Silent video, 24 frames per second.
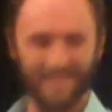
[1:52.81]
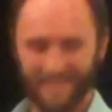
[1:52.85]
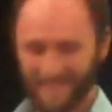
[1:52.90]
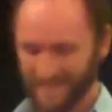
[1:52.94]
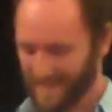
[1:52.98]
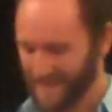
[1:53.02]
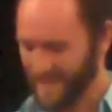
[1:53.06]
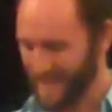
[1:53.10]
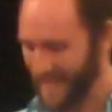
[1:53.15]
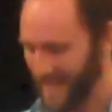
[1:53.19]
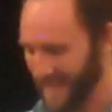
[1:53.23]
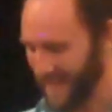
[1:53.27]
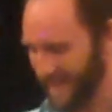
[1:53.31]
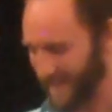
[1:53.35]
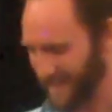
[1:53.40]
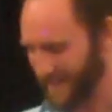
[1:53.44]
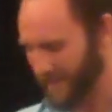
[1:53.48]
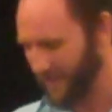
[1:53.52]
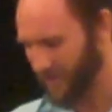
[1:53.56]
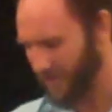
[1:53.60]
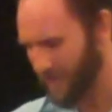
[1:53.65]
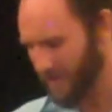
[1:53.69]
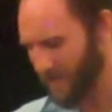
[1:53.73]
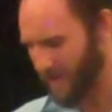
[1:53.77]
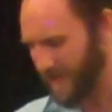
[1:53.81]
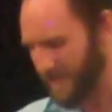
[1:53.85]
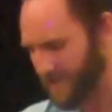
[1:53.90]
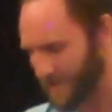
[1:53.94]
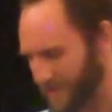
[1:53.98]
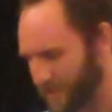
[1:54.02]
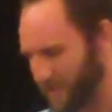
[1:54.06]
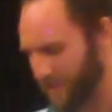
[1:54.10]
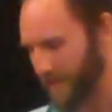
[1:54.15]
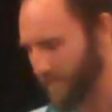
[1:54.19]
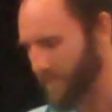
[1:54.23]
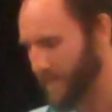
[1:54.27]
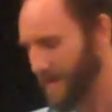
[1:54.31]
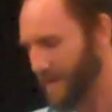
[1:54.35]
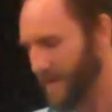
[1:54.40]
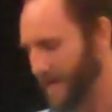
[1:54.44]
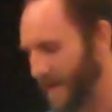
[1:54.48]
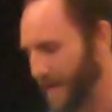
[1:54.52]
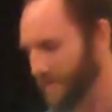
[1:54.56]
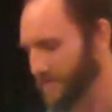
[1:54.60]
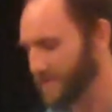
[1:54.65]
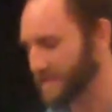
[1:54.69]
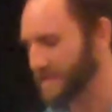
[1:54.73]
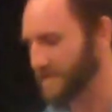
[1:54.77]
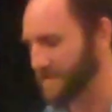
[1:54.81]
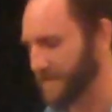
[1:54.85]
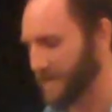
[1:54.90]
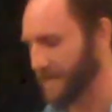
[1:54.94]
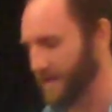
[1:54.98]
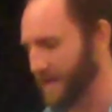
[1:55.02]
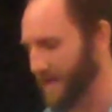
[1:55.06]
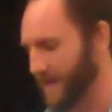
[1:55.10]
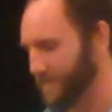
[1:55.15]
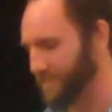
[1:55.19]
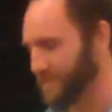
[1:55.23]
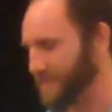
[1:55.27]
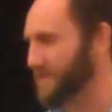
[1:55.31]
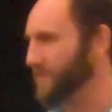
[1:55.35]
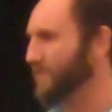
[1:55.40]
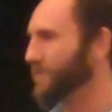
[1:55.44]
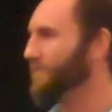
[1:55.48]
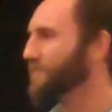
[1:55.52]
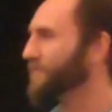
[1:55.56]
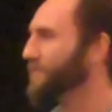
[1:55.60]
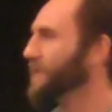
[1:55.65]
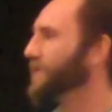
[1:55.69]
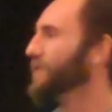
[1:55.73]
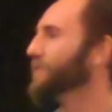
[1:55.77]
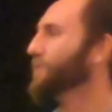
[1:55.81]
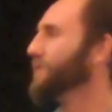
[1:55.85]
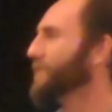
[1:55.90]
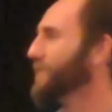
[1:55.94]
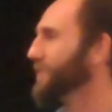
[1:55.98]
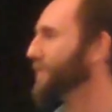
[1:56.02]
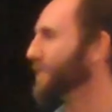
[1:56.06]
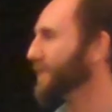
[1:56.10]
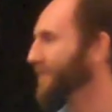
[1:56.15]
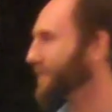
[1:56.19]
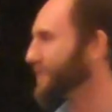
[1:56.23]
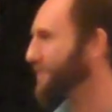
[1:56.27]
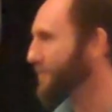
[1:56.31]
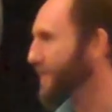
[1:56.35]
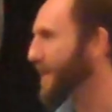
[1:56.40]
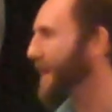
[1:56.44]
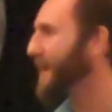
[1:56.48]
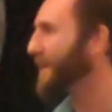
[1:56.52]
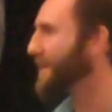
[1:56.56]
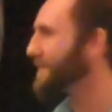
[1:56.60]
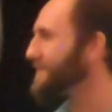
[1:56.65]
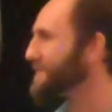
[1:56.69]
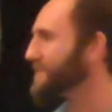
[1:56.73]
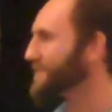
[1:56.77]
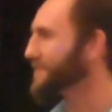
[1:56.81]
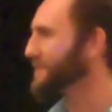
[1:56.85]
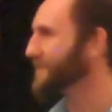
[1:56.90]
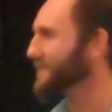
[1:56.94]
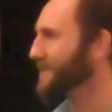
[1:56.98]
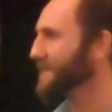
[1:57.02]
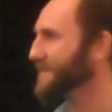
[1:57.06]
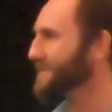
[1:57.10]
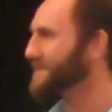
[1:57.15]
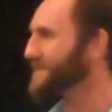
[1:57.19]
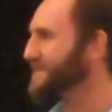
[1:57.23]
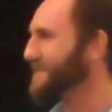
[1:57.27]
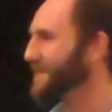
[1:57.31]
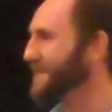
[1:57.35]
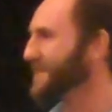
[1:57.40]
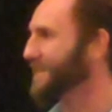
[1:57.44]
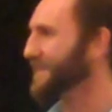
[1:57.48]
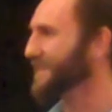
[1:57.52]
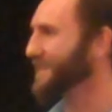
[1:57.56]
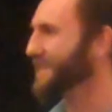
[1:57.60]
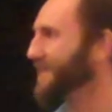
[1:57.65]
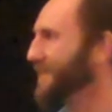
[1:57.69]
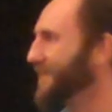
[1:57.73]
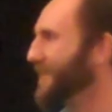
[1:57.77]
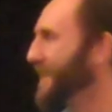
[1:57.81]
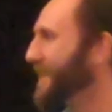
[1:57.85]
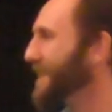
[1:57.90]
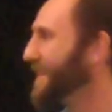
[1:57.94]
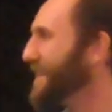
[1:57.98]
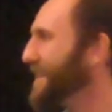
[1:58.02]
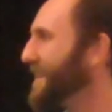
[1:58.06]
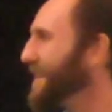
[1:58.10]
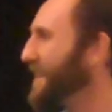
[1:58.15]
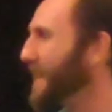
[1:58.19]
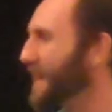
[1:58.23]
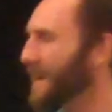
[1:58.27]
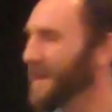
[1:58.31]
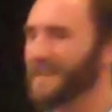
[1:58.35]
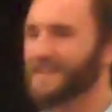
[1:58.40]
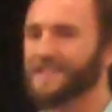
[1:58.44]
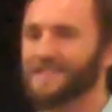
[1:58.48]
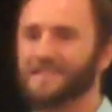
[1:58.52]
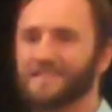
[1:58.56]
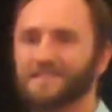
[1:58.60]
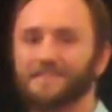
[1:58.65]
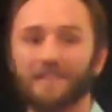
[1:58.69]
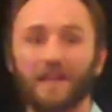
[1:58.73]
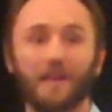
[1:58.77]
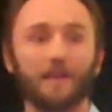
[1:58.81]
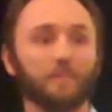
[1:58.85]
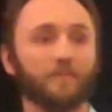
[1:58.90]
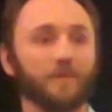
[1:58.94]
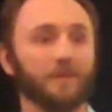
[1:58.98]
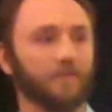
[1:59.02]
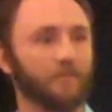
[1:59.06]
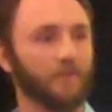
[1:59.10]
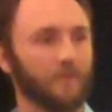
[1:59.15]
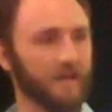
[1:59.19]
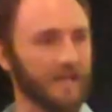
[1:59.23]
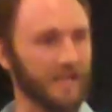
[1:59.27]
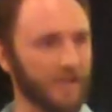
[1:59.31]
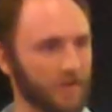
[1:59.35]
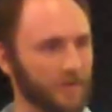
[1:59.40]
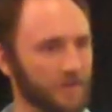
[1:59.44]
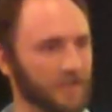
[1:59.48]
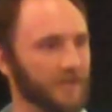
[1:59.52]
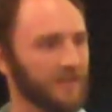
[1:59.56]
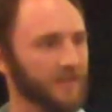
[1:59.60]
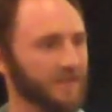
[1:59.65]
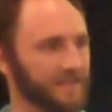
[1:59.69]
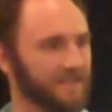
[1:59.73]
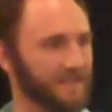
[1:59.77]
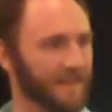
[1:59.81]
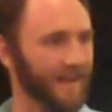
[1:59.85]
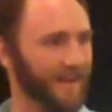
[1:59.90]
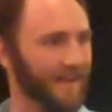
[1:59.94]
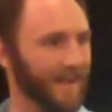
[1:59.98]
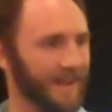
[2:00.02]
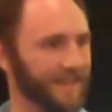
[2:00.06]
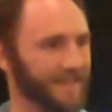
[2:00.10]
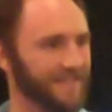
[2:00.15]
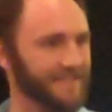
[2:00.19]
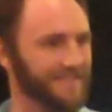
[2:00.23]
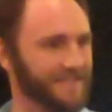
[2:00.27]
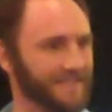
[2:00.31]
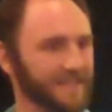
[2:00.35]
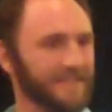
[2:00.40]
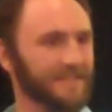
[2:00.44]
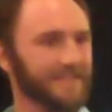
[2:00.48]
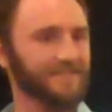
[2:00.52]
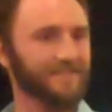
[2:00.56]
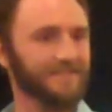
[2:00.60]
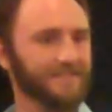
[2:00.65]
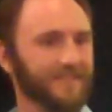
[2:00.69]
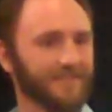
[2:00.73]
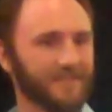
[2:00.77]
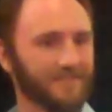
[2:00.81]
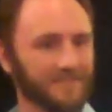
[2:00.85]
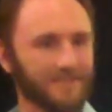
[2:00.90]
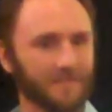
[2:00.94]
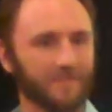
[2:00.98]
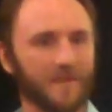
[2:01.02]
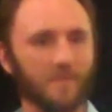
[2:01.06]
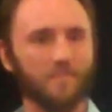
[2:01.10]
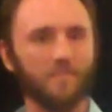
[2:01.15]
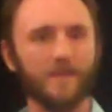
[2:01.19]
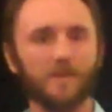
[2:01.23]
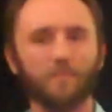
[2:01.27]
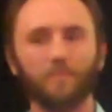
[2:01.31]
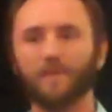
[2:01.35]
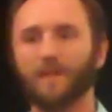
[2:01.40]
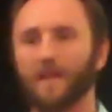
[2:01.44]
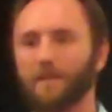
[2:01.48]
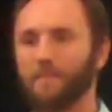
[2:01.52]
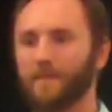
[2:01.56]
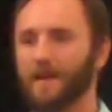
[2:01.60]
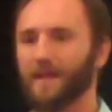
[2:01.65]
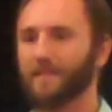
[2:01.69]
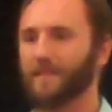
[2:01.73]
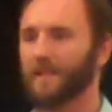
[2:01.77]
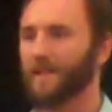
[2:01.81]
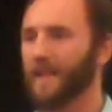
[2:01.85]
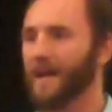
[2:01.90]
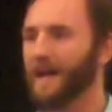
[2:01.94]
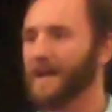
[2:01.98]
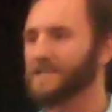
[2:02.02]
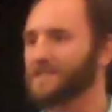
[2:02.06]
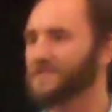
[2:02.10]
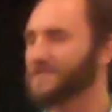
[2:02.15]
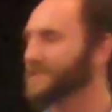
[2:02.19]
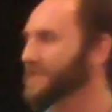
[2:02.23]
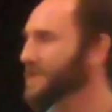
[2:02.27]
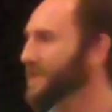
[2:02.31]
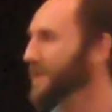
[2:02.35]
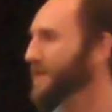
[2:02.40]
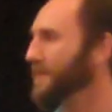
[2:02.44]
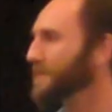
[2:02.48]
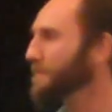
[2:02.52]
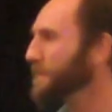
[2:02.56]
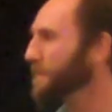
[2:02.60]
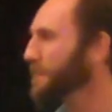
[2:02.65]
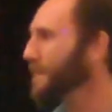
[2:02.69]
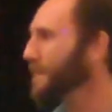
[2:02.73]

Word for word: Yeah, you know, gosh, you know, I'm, I'm just, uh, I'm so filled with gratitude, and uh, you know, I, it's just like a bit of a reunion. Uh, I see, you know, so many people I met in the last year.